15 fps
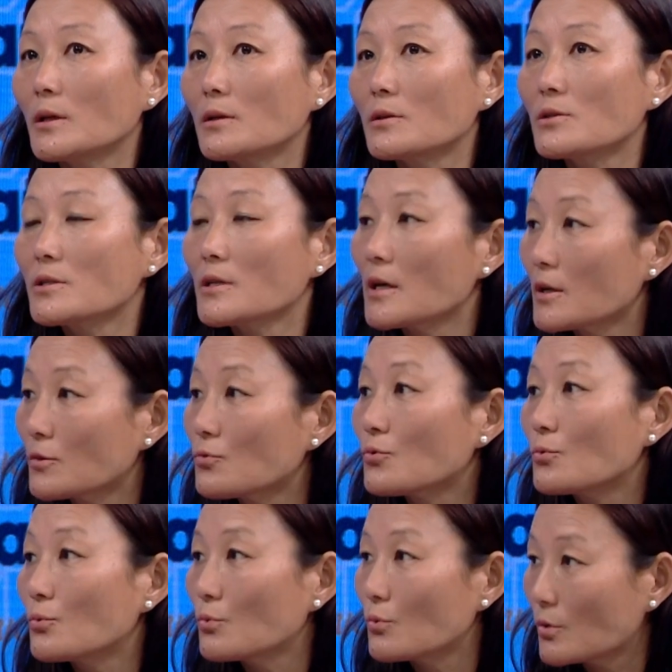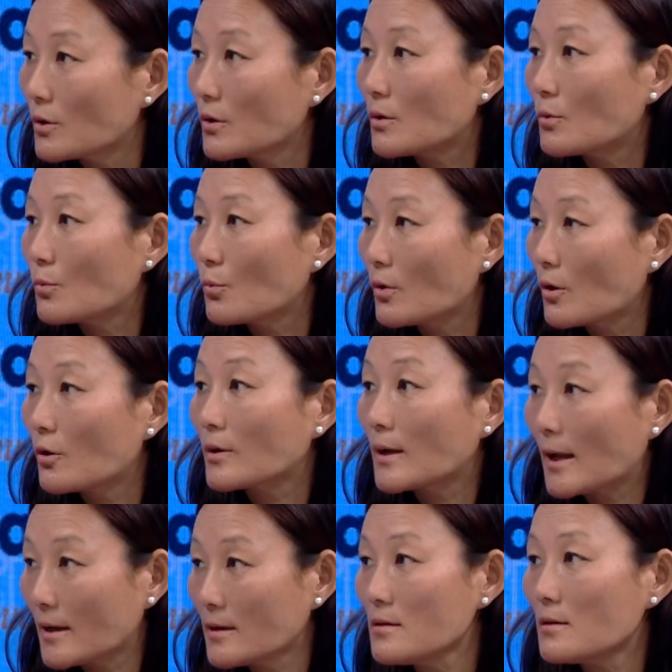shared through
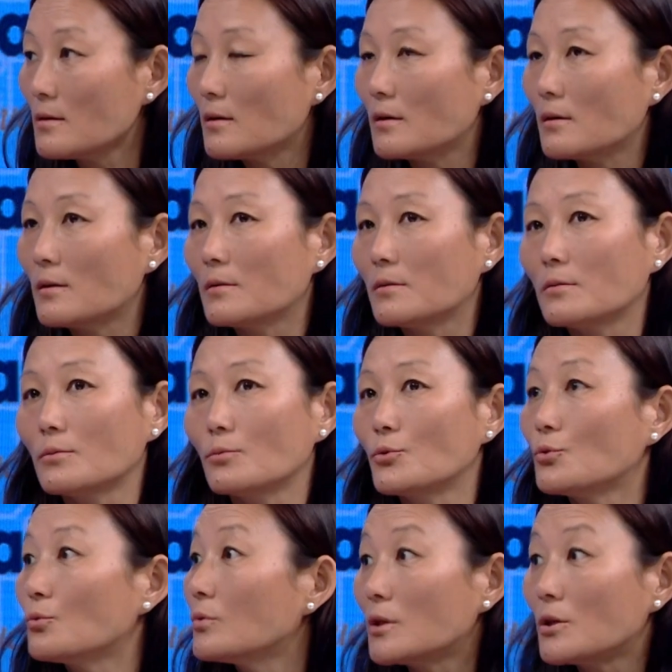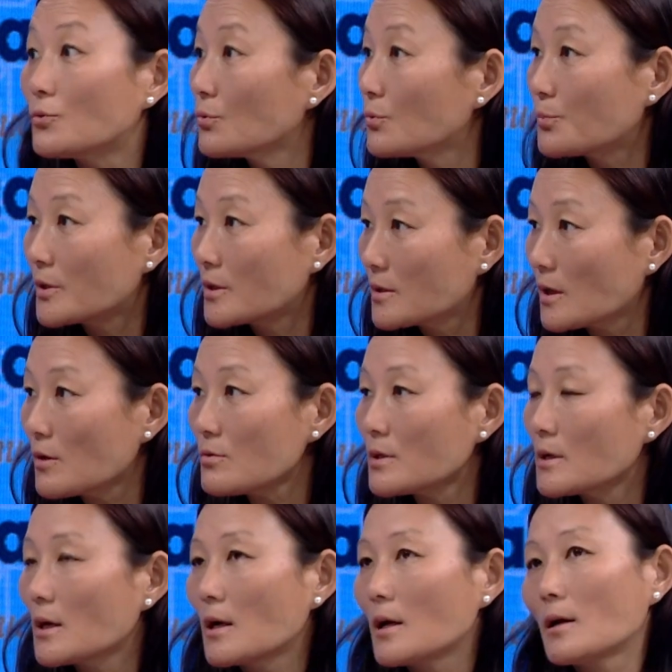online, we don't need to print out.
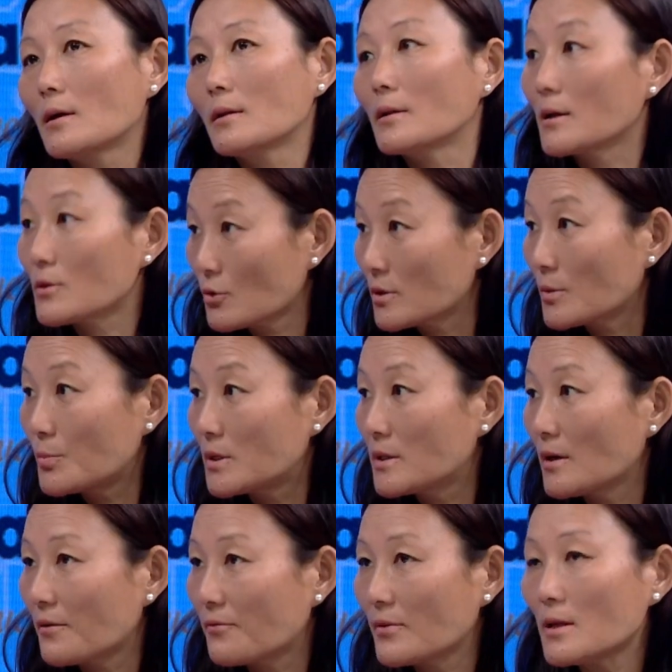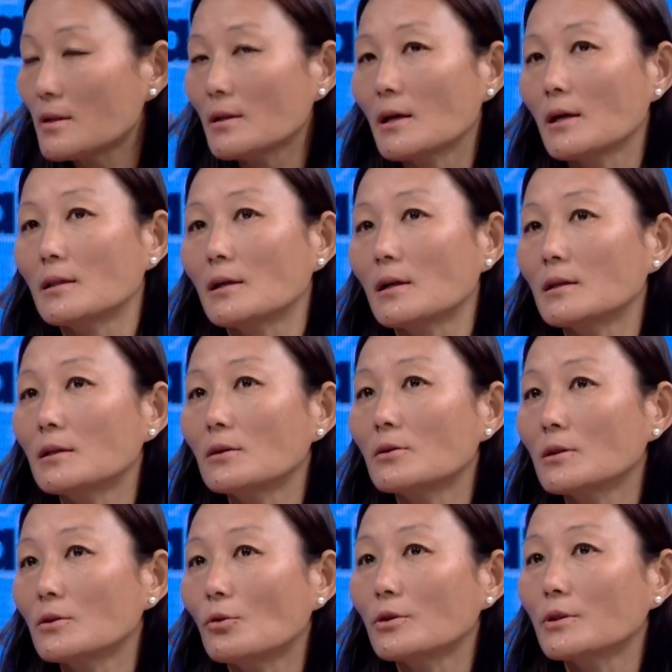That's on the BTFN. And the other
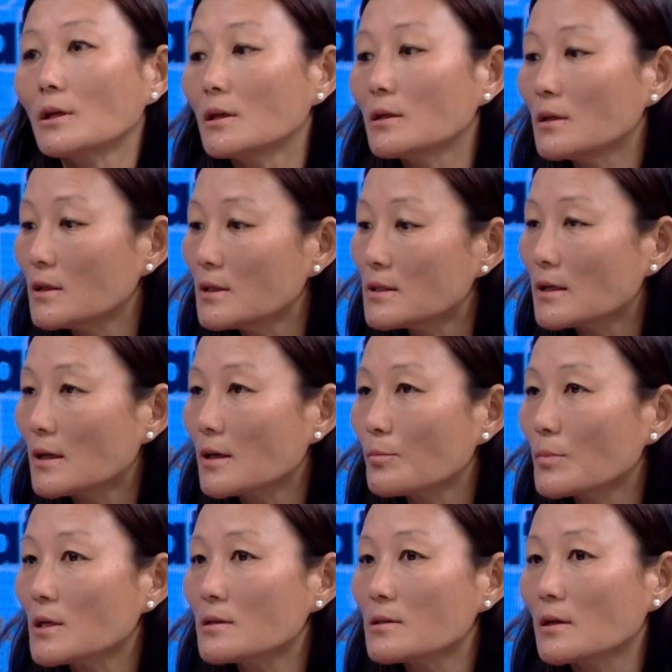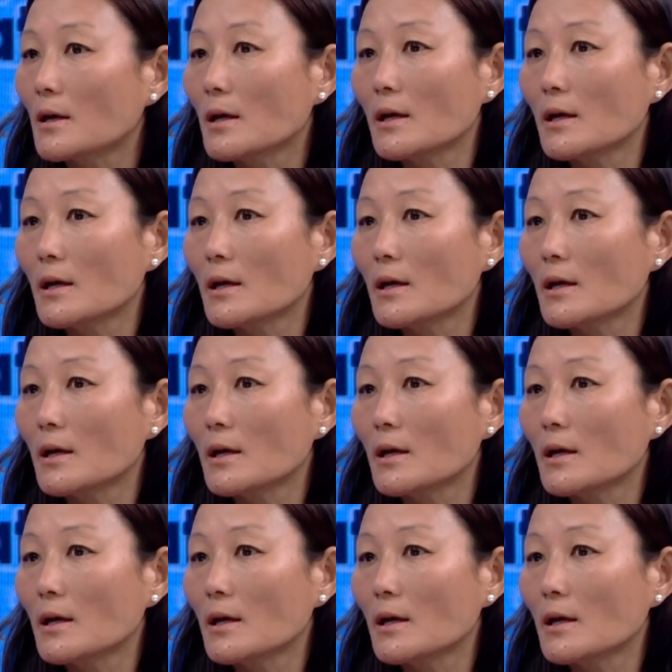one on the eCMS,